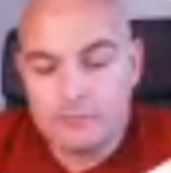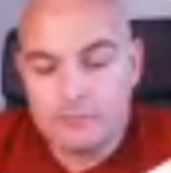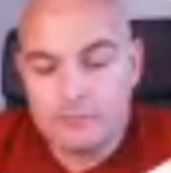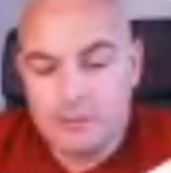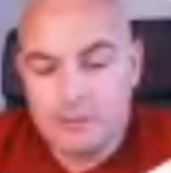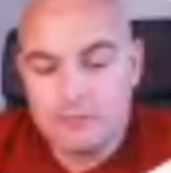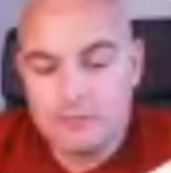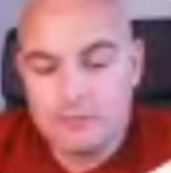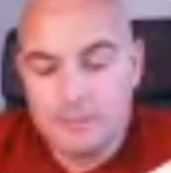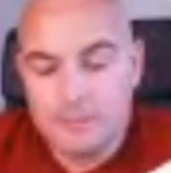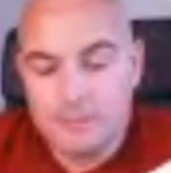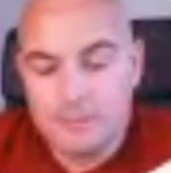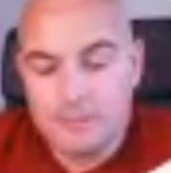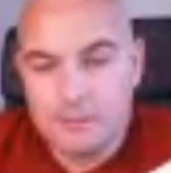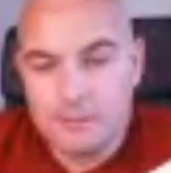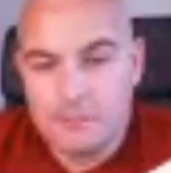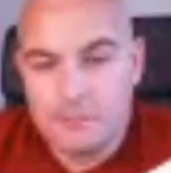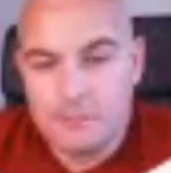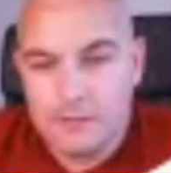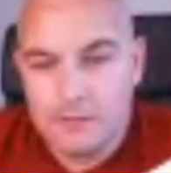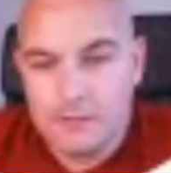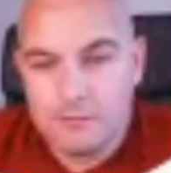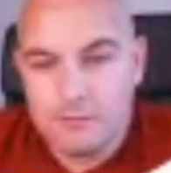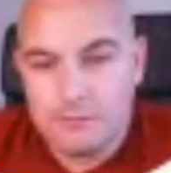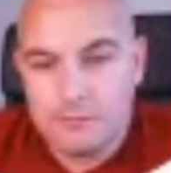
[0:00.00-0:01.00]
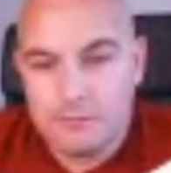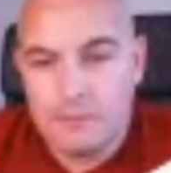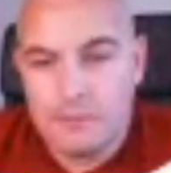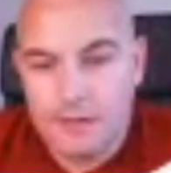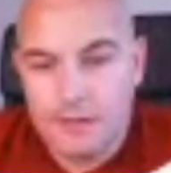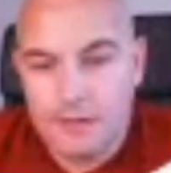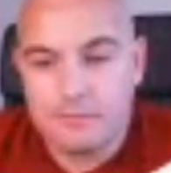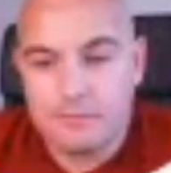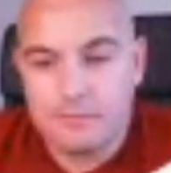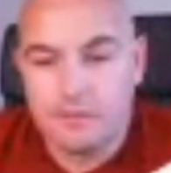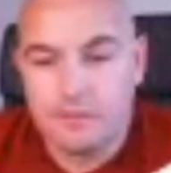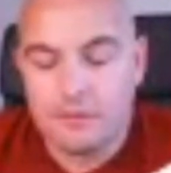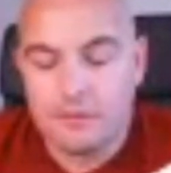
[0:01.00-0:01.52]
I happen to think that a
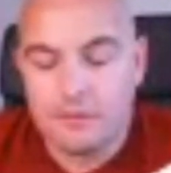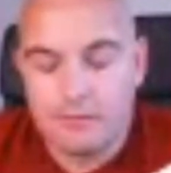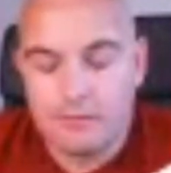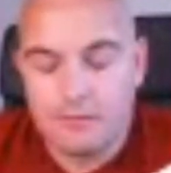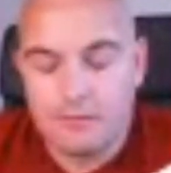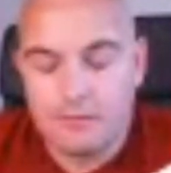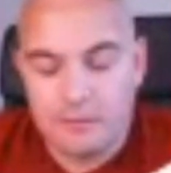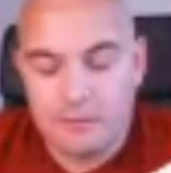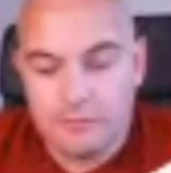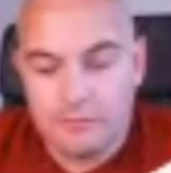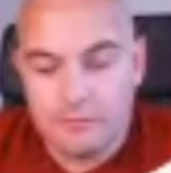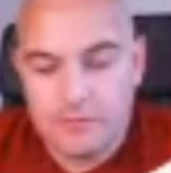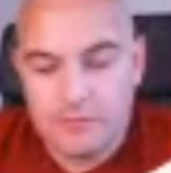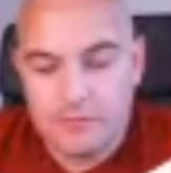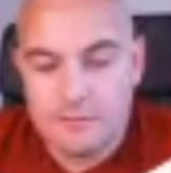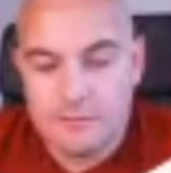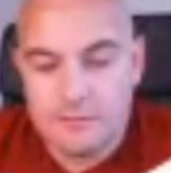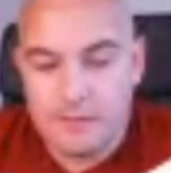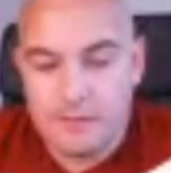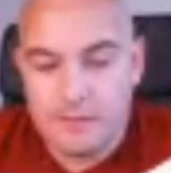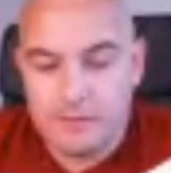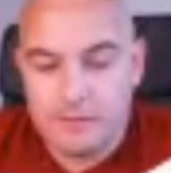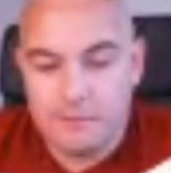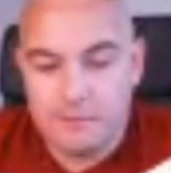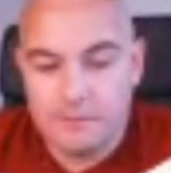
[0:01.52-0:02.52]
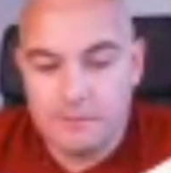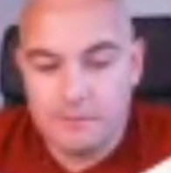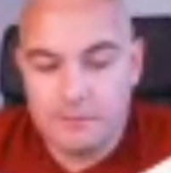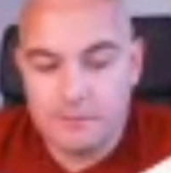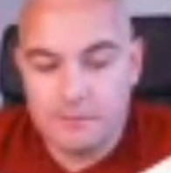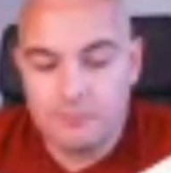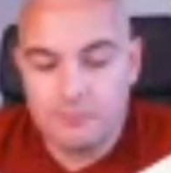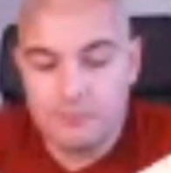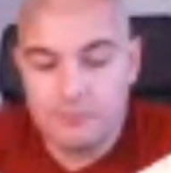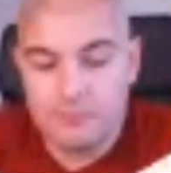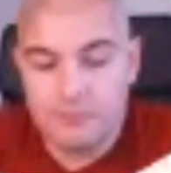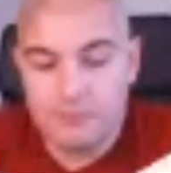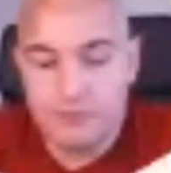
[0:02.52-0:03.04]
retrospective is a pretty
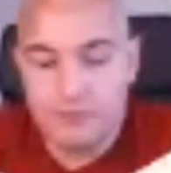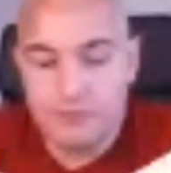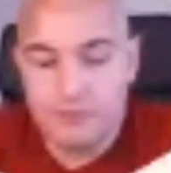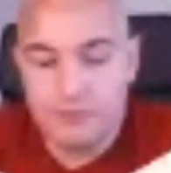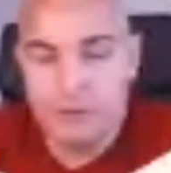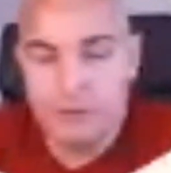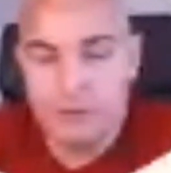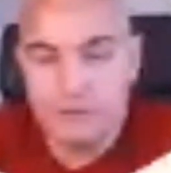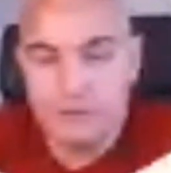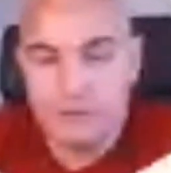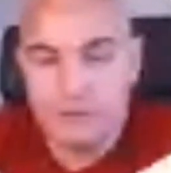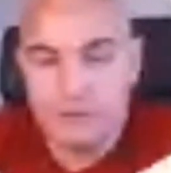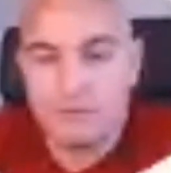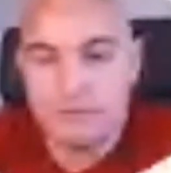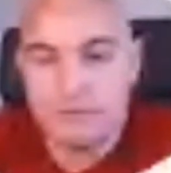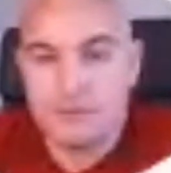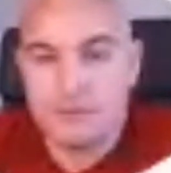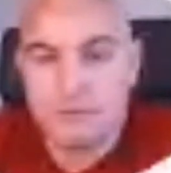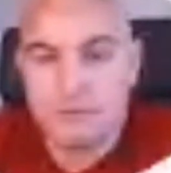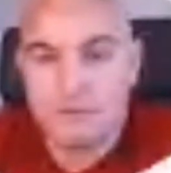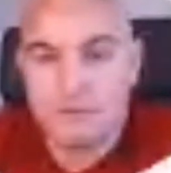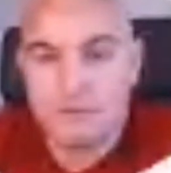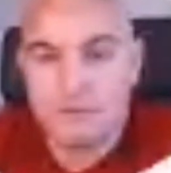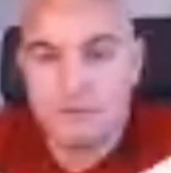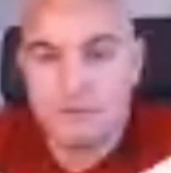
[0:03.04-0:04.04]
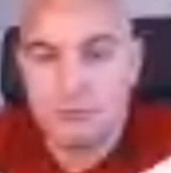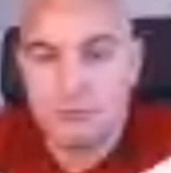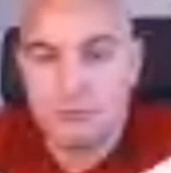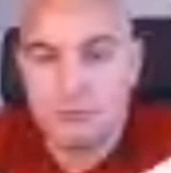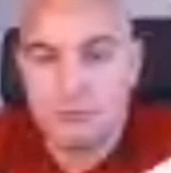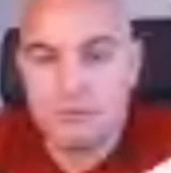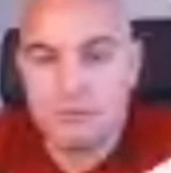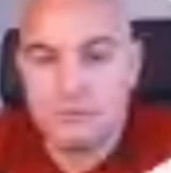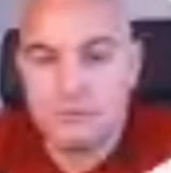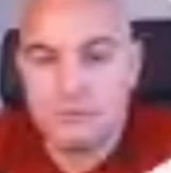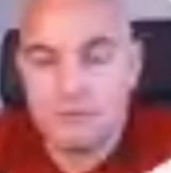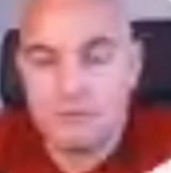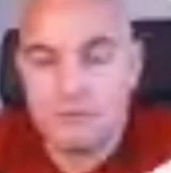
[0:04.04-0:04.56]
anemic version of a debrief.
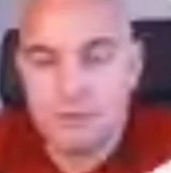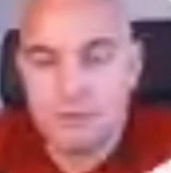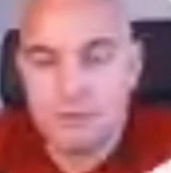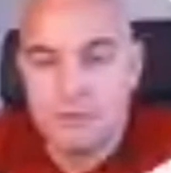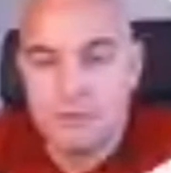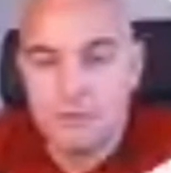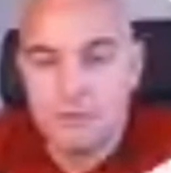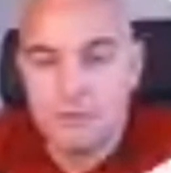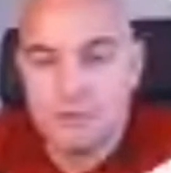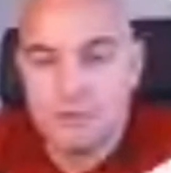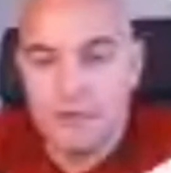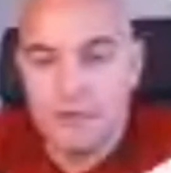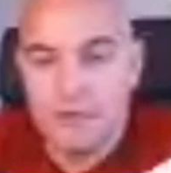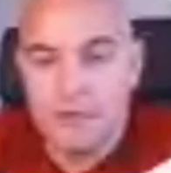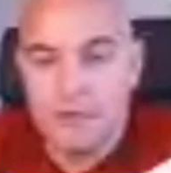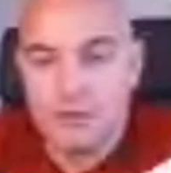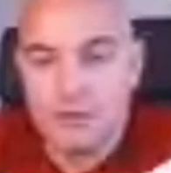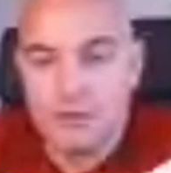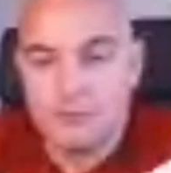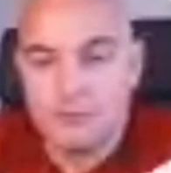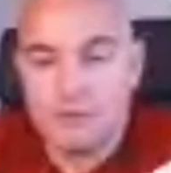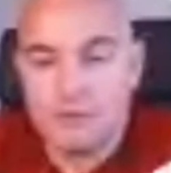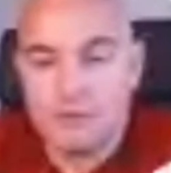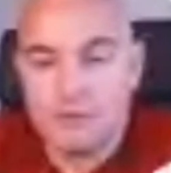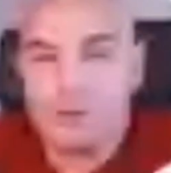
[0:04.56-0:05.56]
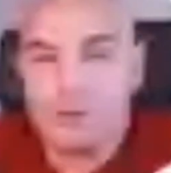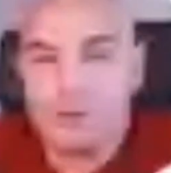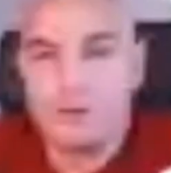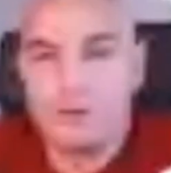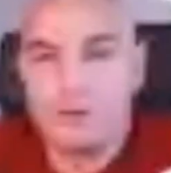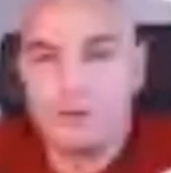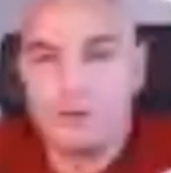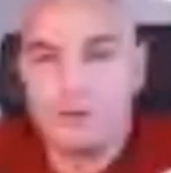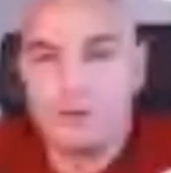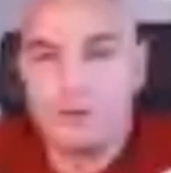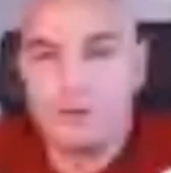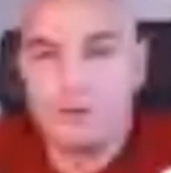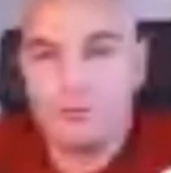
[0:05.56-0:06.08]
So I'll go through what I
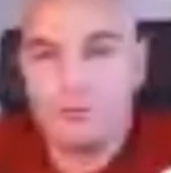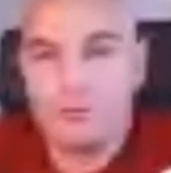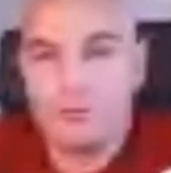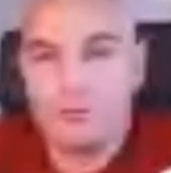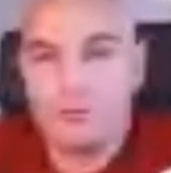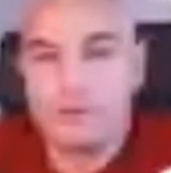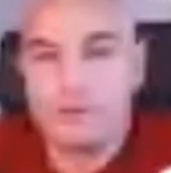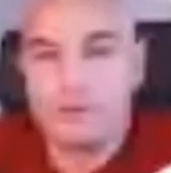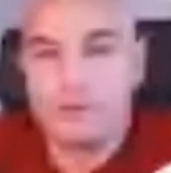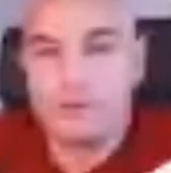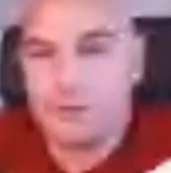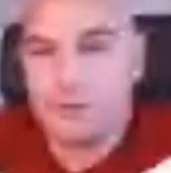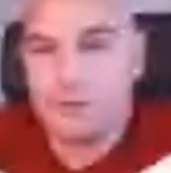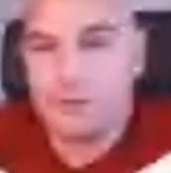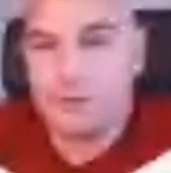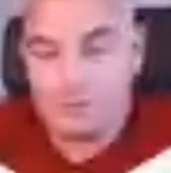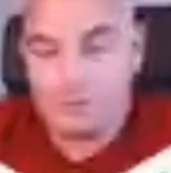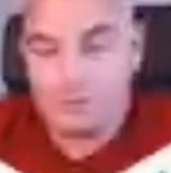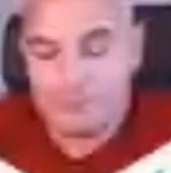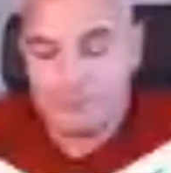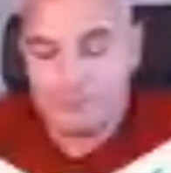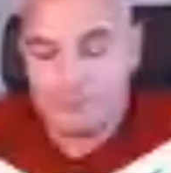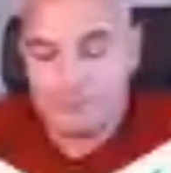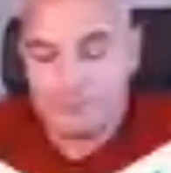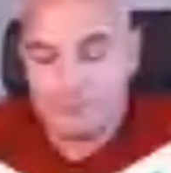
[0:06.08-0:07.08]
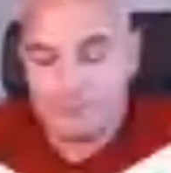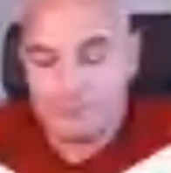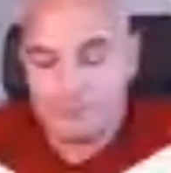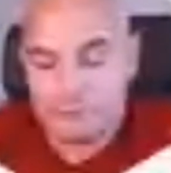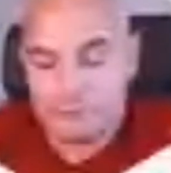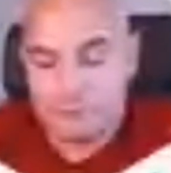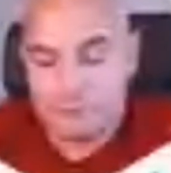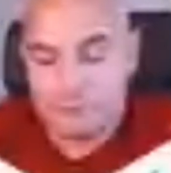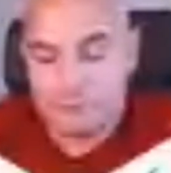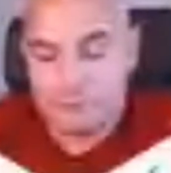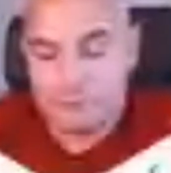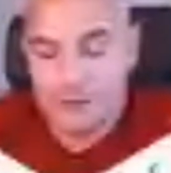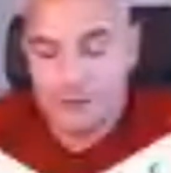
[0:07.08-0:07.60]
think,
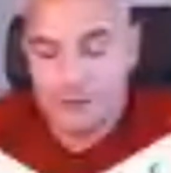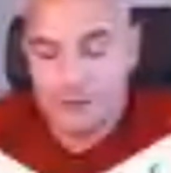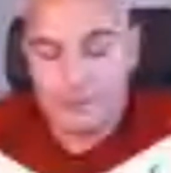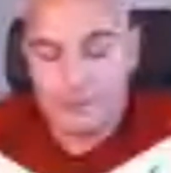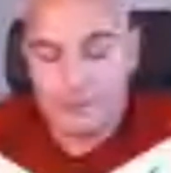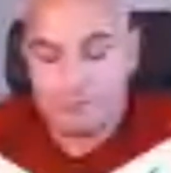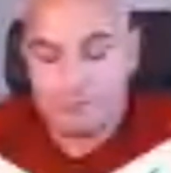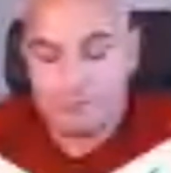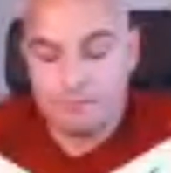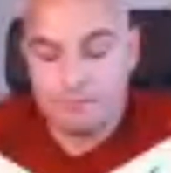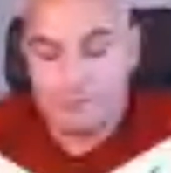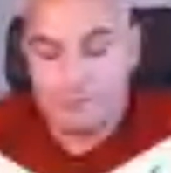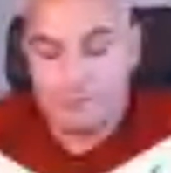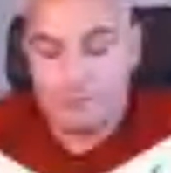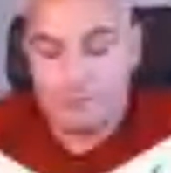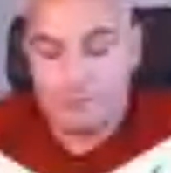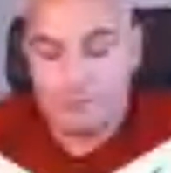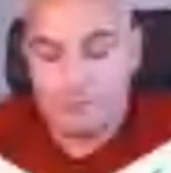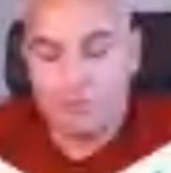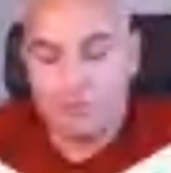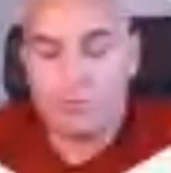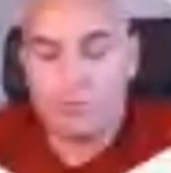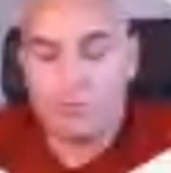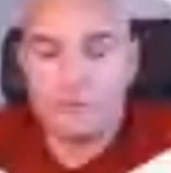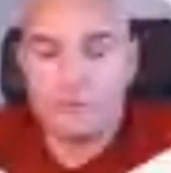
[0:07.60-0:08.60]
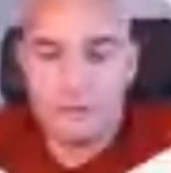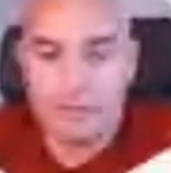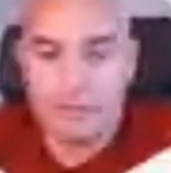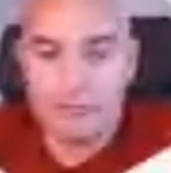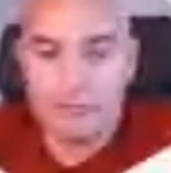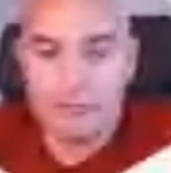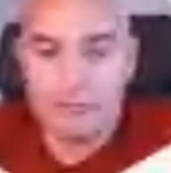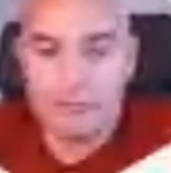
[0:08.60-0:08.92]
a proper debrief should look like.